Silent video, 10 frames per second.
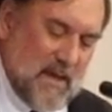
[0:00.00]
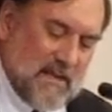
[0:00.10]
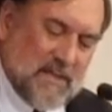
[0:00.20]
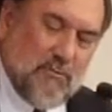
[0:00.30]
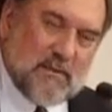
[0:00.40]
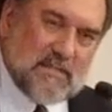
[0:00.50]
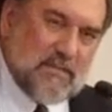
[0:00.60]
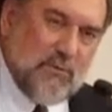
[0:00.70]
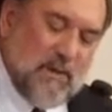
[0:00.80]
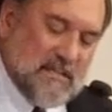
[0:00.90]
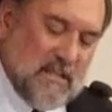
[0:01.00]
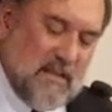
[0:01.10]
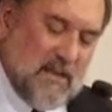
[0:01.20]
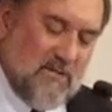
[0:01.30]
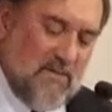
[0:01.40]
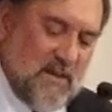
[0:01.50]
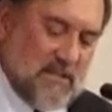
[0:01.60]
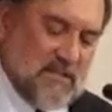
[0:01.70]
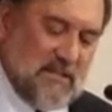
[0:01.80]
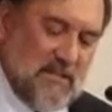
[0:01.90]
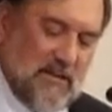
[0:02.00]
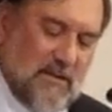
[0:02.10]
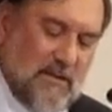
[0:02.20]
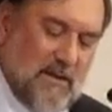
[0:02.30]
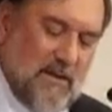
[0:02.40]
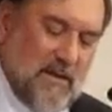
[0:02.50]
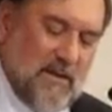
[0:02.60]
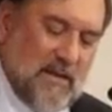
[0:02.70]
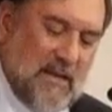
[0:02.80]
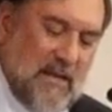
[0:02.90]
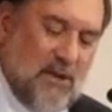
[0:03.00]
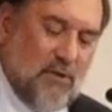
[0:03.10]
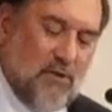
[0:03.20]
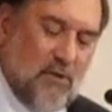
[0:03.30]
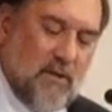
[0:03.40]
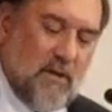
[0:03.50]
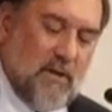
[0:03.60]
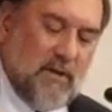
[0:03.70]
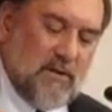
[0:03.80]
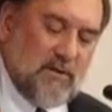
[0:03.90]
And she wasn't too easily convinced that he could